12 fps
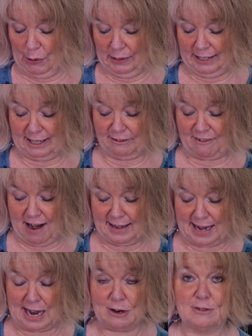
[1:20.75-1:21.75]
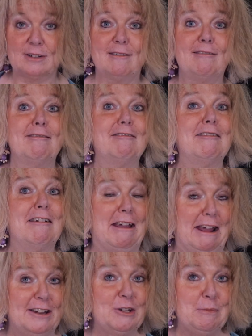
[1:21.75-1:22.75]
only to find out,
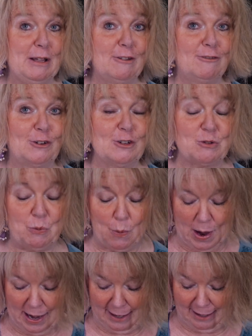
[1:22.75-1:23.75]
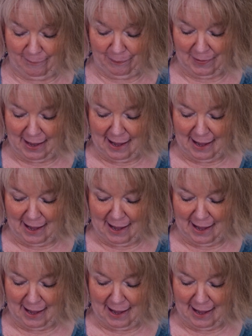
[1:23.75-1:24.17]
and to be the first one,